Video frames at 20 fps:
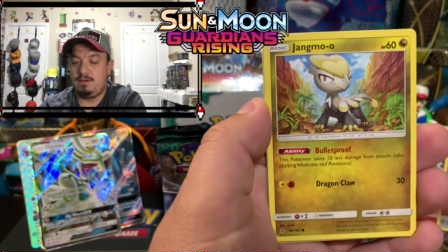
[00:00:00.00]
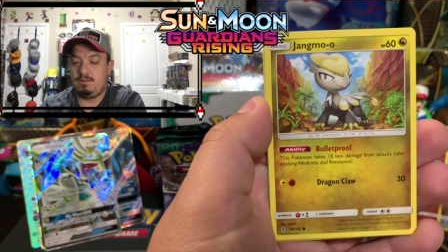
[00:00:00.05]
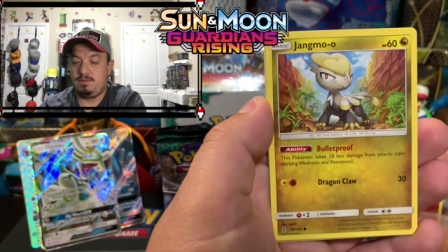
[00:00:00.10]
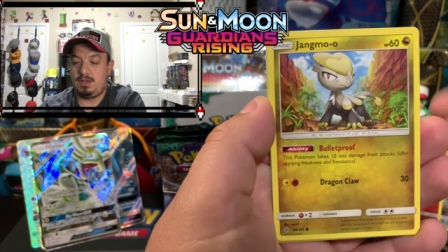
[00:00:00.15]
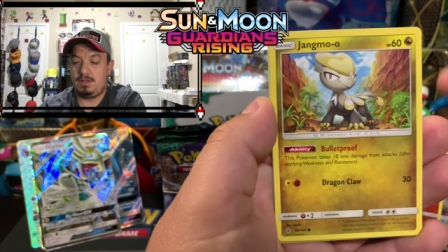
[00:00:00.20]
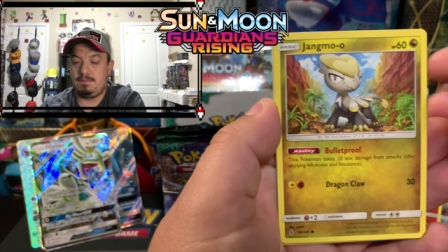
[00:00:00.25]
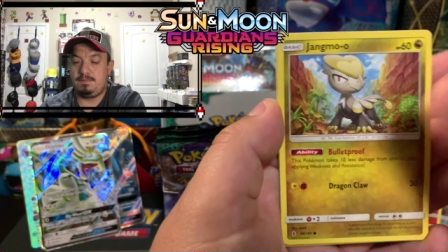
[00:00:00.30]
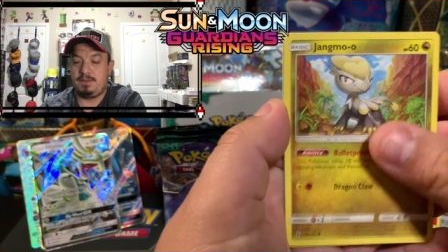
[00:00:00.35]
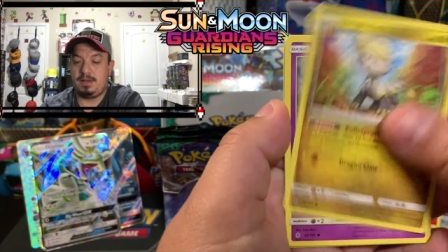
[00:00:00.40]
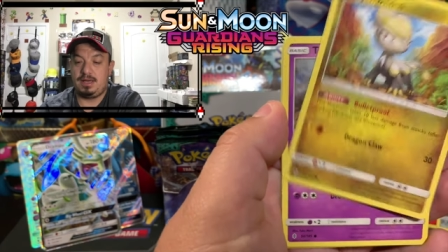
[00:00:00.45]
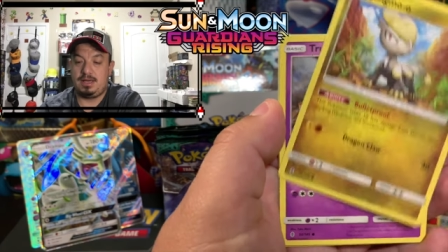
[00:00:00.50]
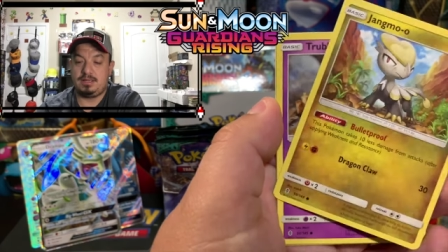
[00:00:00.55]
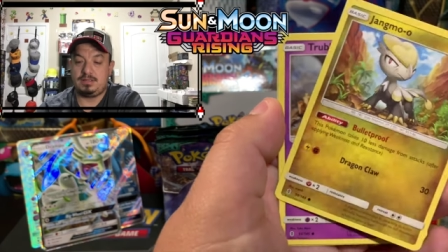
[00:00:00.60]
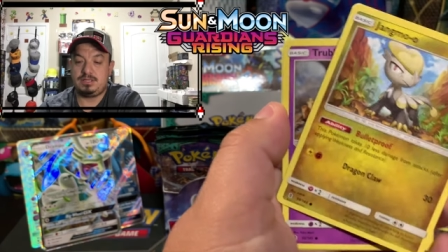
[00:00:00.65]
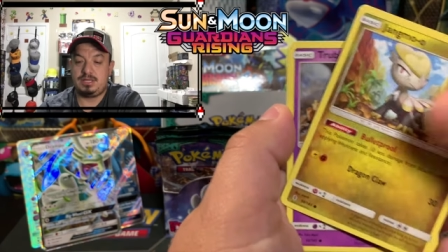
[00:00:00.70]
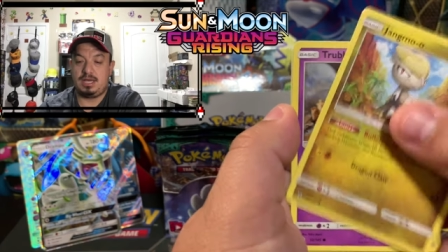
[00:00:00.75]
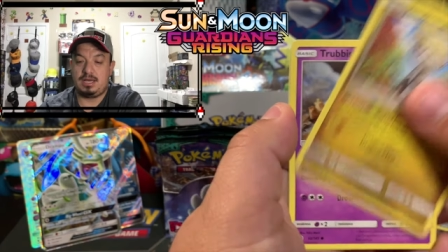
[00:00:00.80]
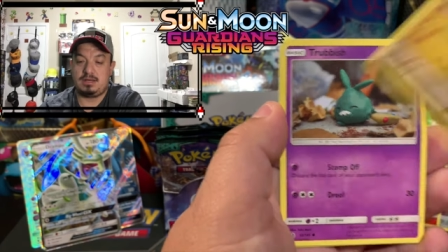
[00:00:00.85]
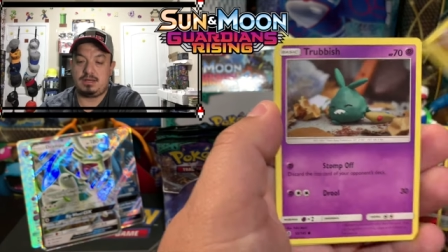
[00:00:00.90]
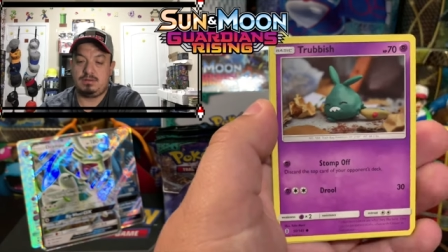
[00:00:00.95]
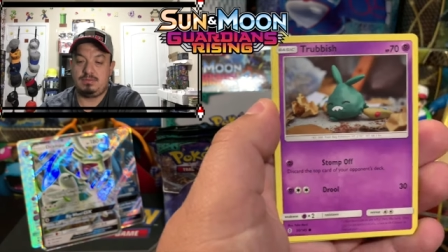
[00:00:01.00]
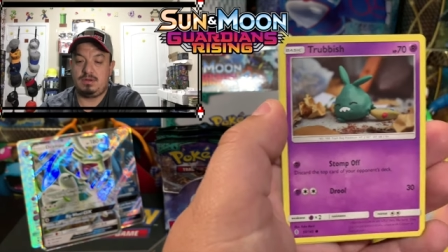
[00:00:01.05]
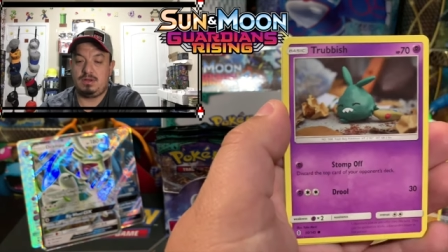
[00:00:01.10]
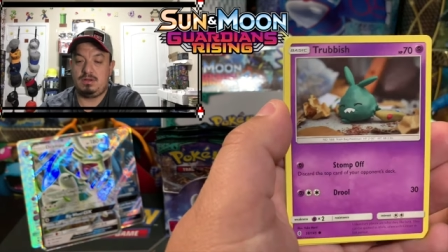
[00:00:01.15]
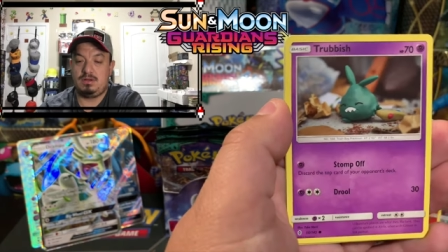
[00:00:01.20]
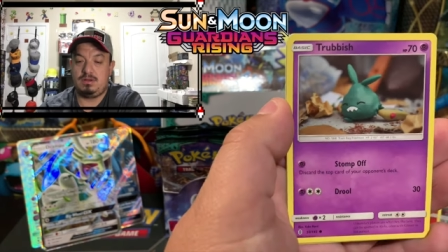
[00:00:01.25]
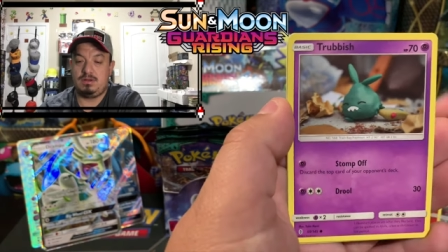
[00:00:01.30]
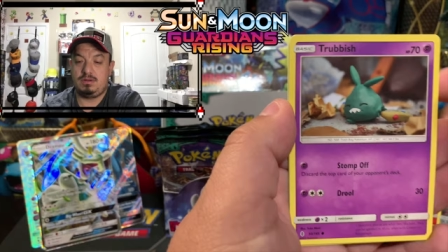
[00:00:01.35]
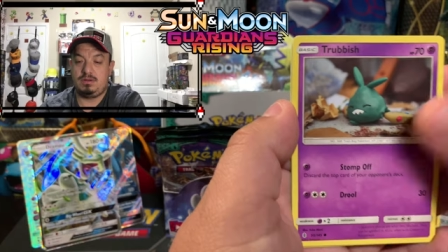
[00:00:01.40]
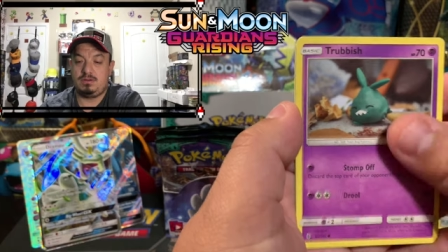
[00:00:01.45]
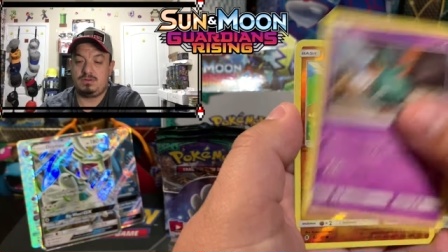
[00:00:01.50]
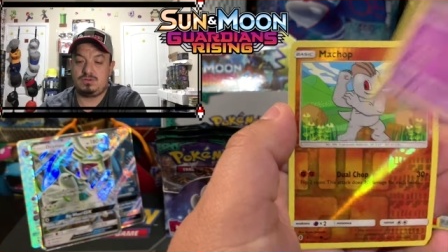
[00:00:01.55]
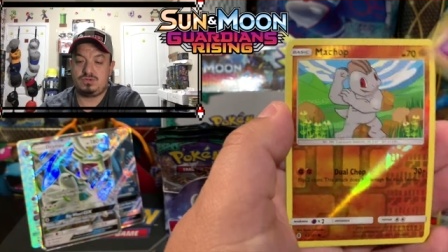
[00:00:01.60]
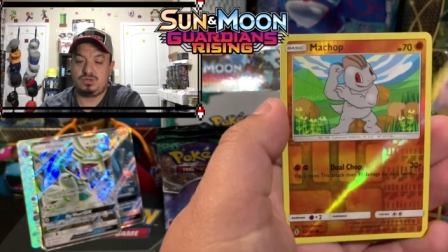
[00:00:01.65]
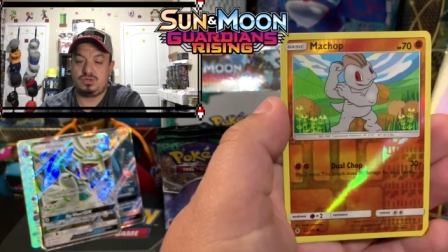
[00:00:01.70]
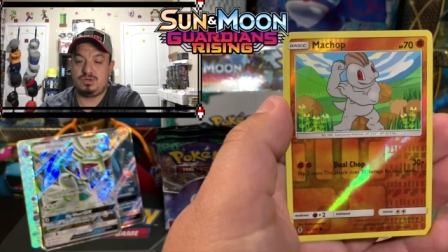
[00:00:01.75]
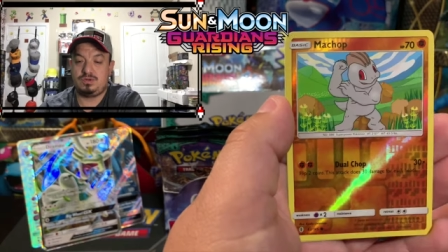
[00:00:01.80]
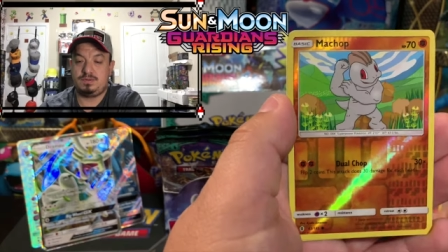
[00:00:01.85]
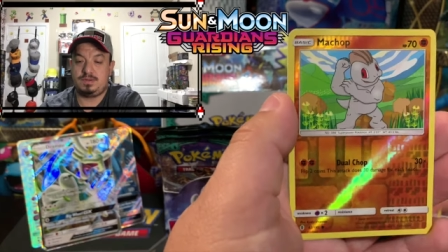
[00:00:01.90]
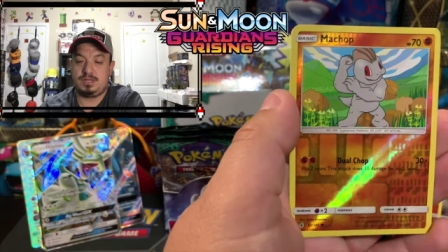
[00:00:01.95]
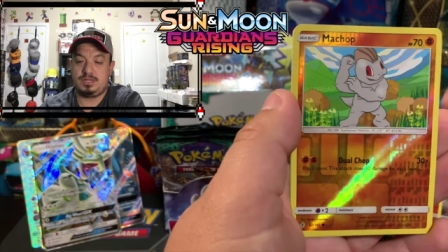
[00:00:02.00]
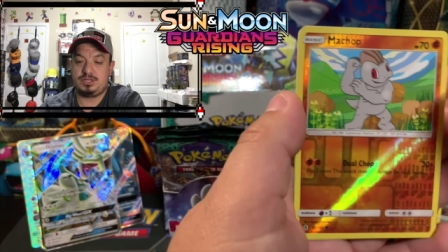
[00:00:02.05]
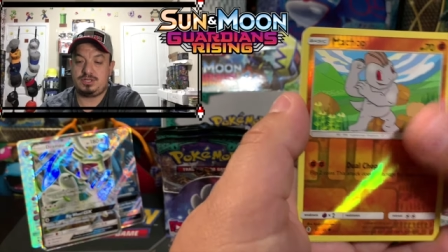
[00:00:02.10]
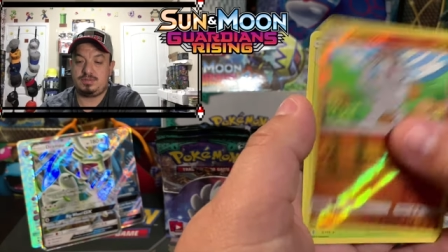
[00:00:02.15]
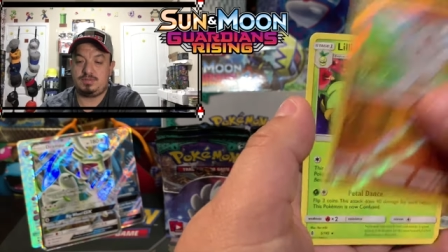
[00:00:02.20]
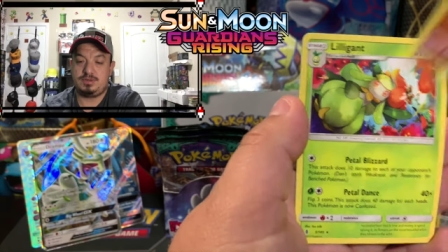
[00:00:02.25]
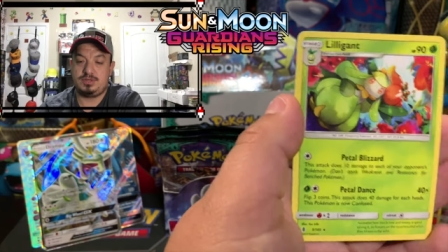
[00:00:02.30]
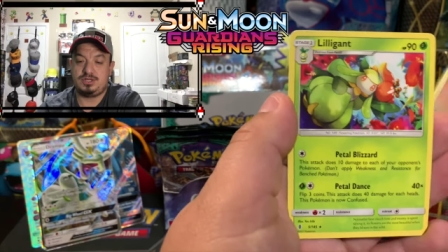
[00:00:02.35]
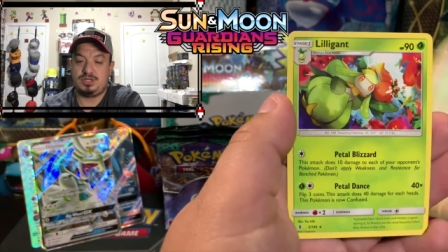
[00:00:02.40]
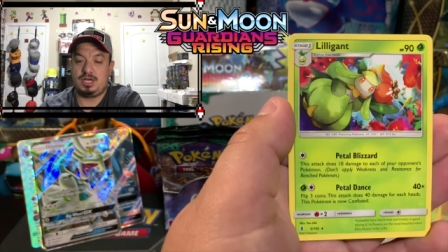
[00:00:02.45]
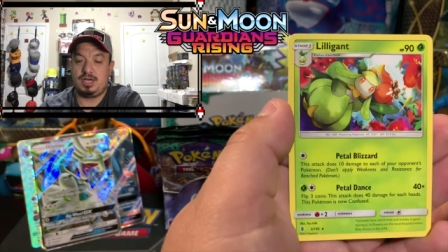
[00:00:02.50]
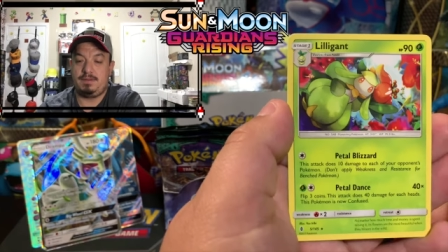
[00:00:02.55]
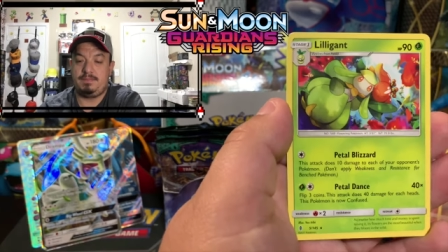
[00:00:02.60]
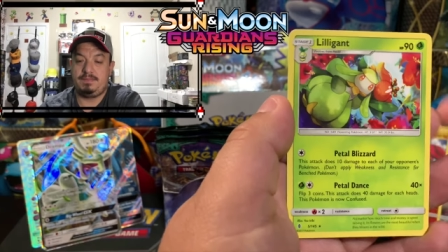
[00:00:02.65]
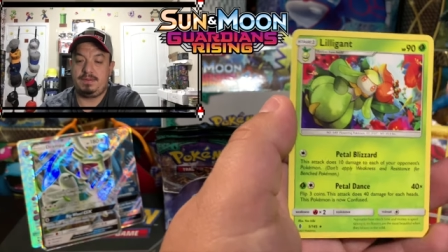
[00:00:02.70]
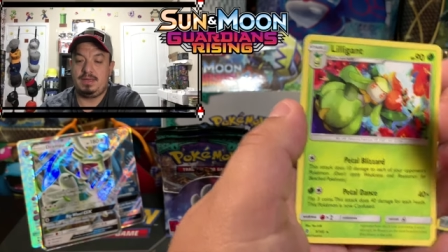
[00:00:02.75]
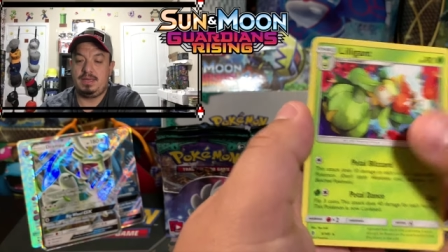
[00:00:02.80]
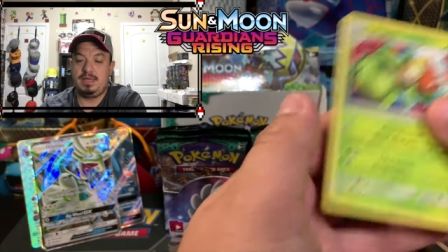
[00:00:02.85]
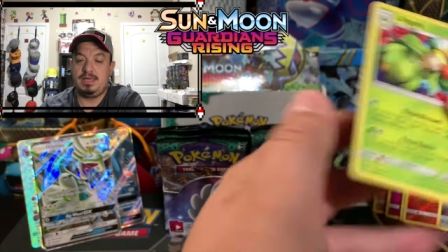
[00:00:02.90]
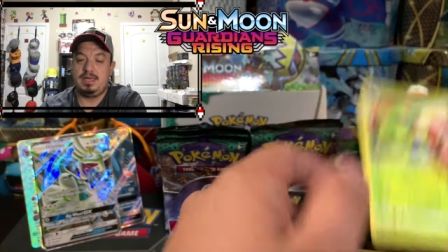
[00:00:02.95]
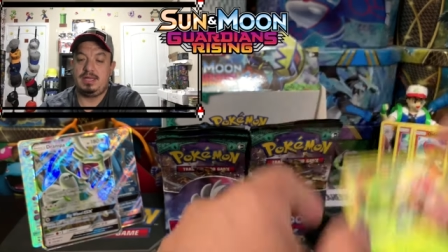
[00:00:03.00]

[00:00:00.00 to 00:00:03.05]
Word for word: Wimpod, Yakumo Oo, Trubbish, Machop,